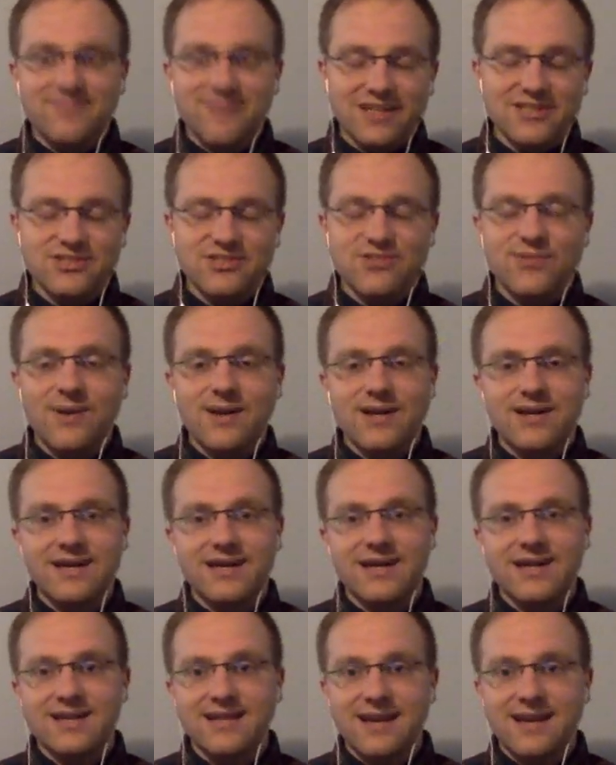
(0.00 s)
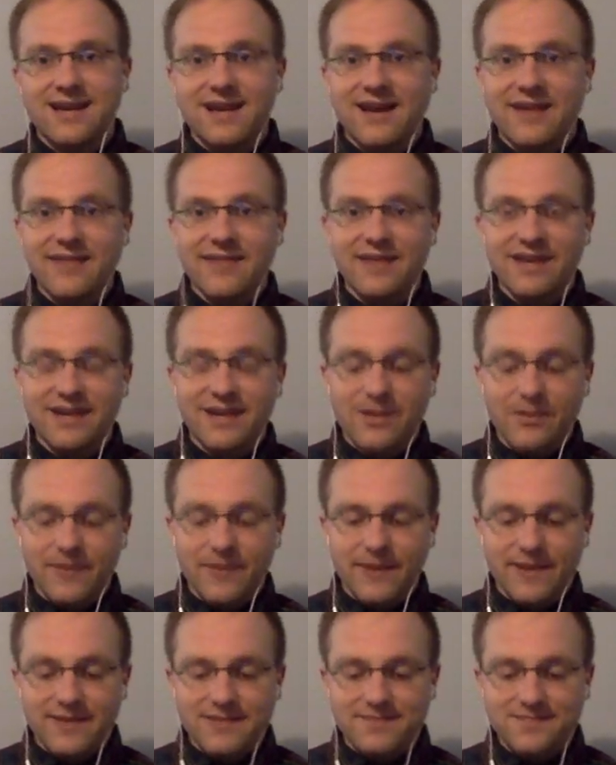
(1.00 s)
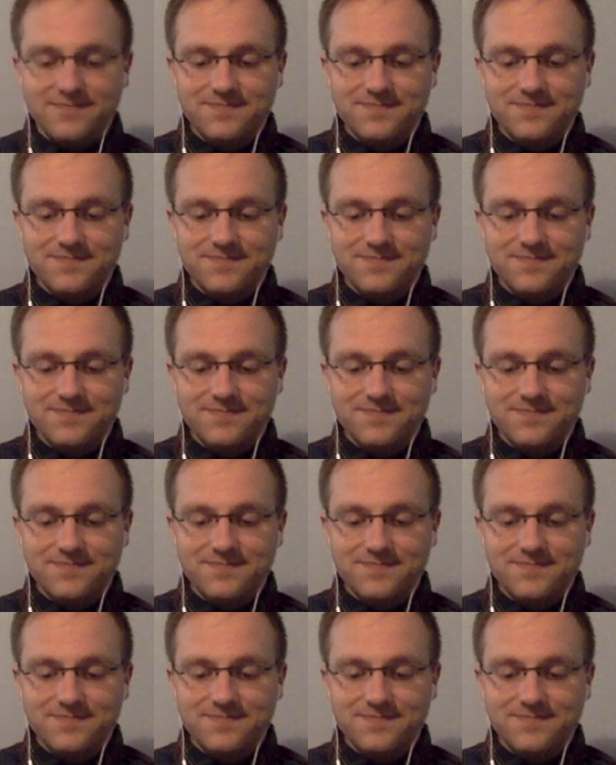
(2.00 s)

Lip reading: I just wanted to get that caveat out there.